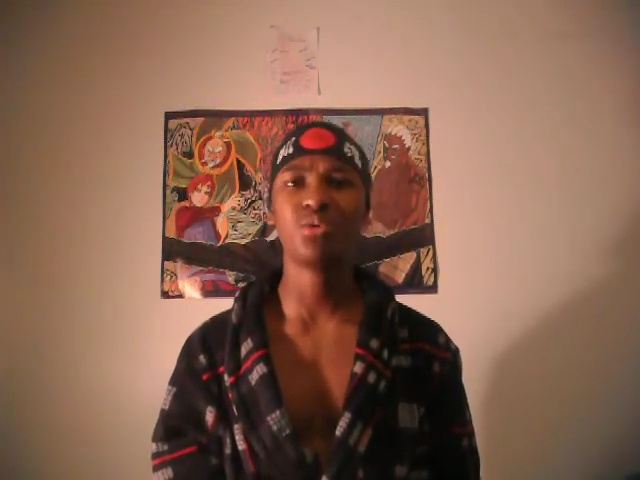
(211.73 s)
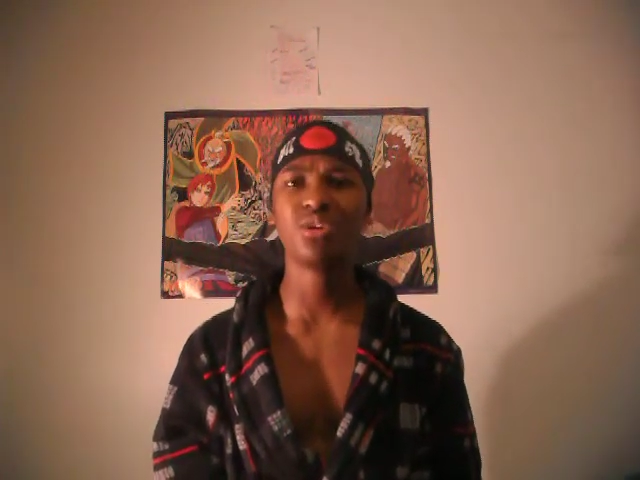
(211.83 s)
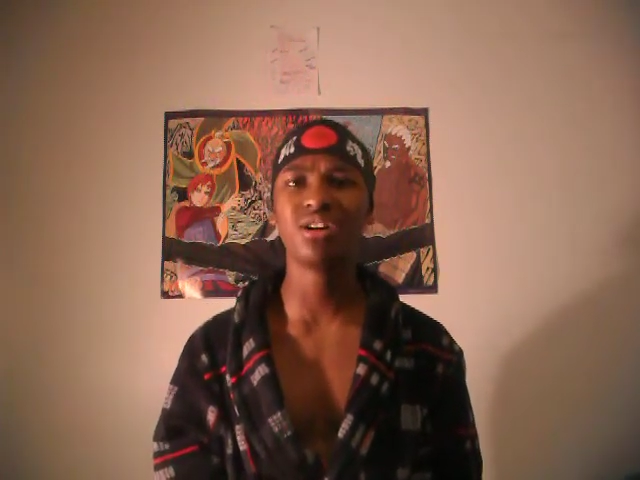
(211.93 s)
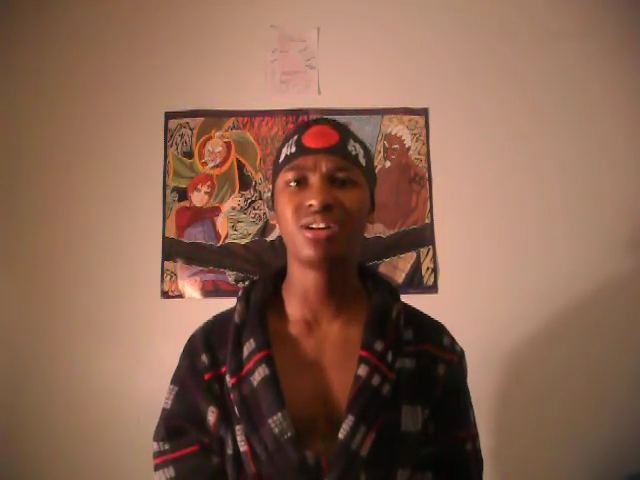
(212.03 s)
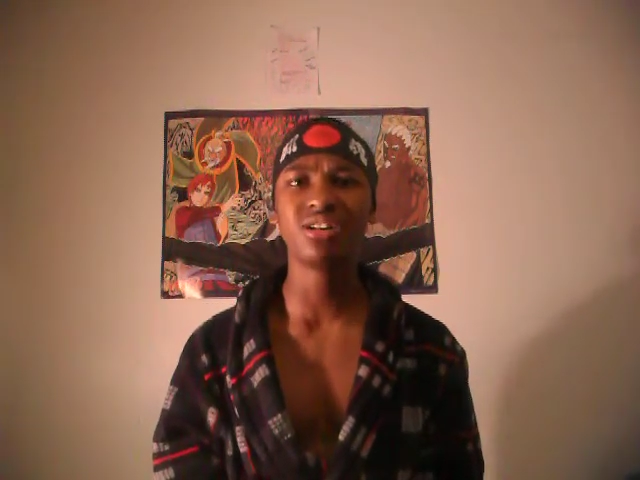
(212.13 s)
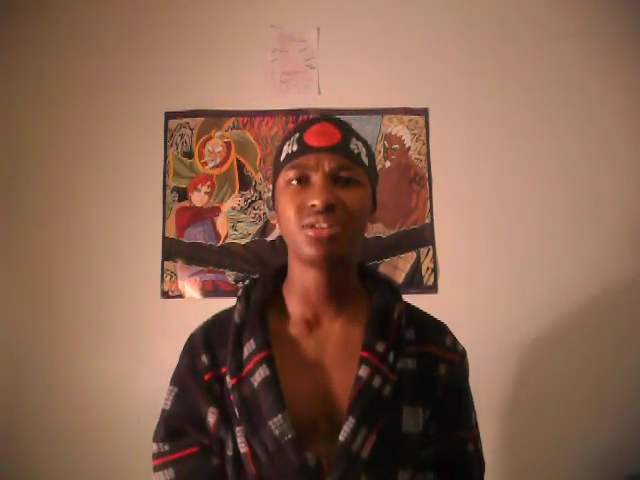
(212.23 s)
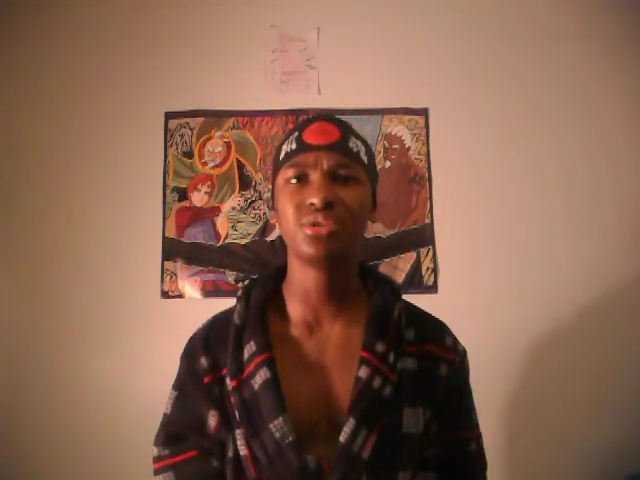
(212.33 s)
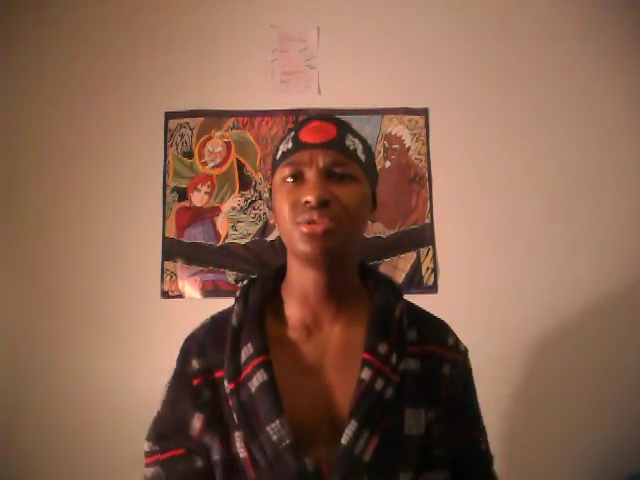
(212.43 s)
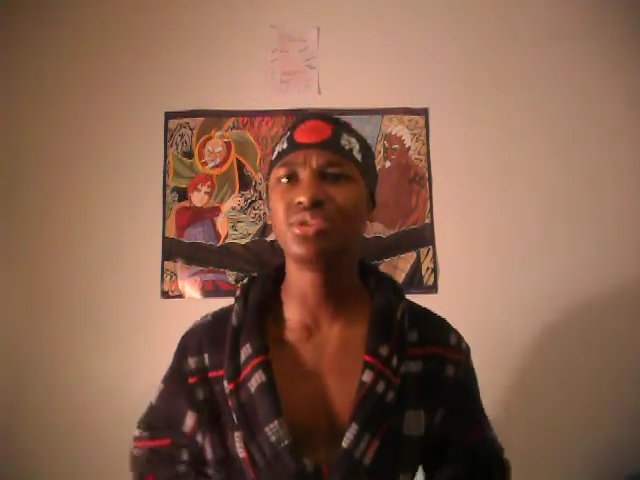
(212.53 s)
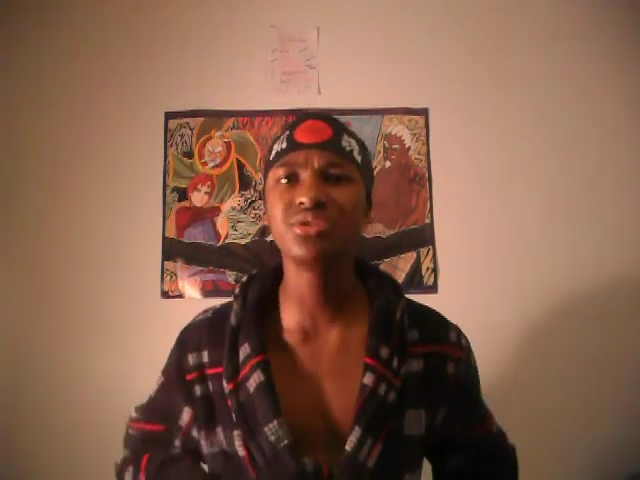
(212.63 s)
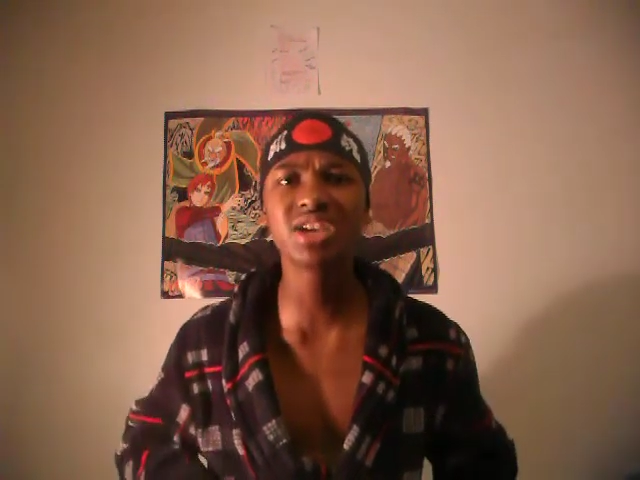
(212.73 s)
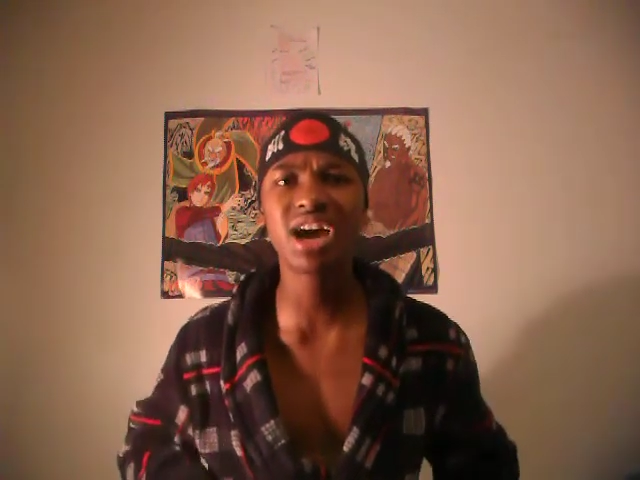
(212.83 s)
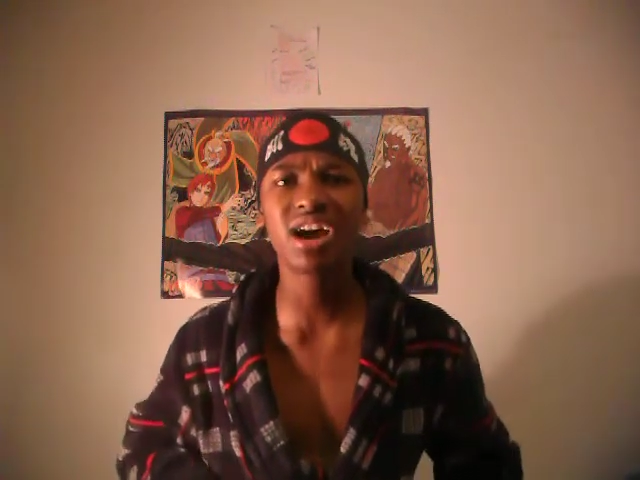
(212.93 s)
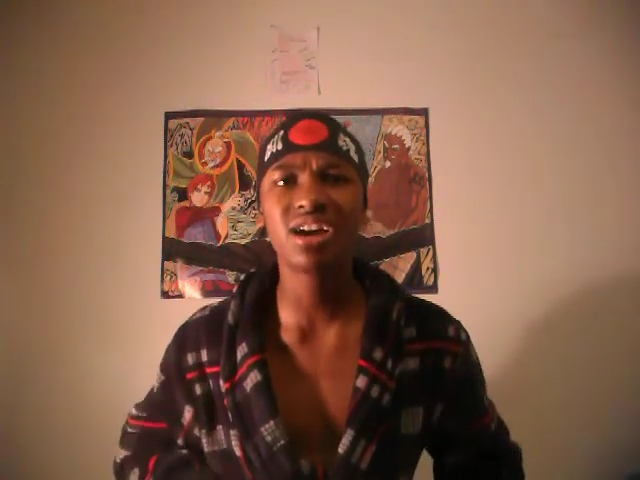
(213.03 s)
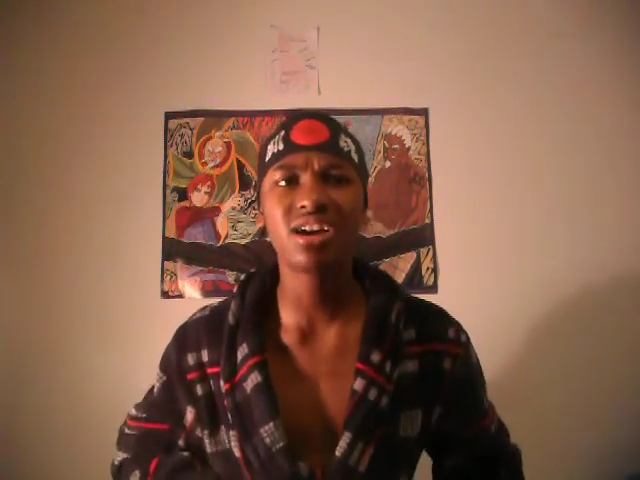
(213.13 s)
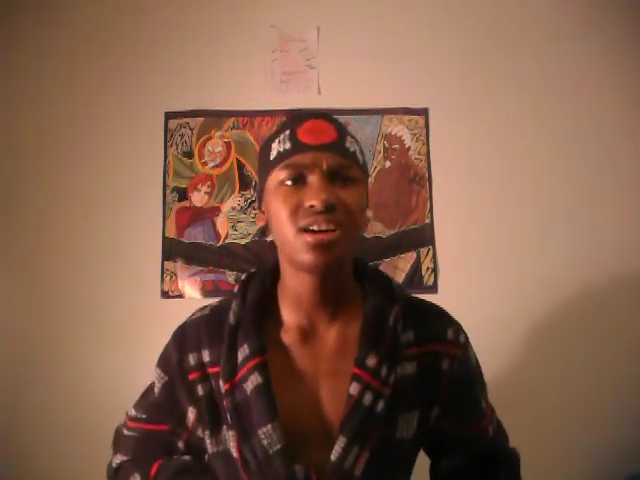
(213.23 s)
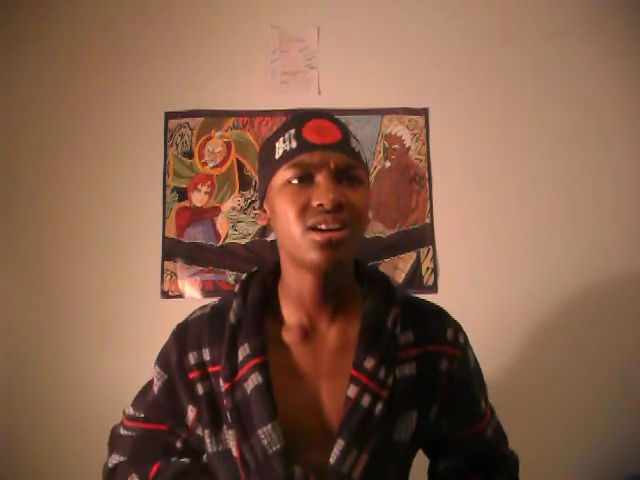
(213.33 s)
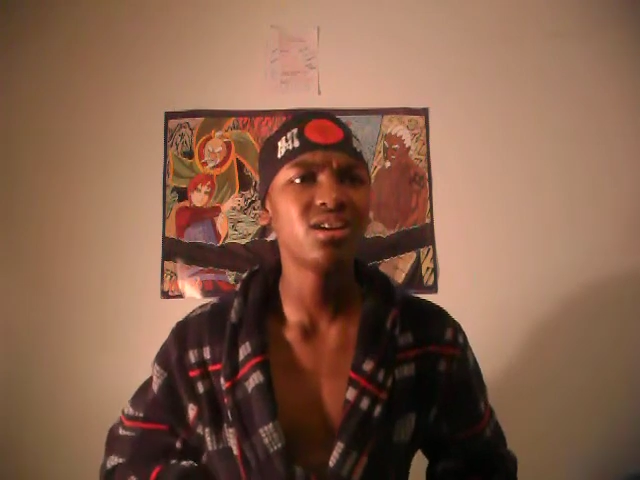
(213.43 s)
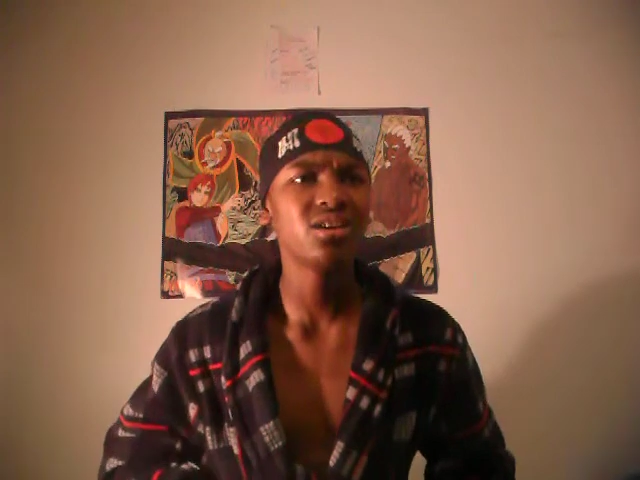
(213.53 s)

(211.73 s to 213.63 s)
wait, what? Who's that?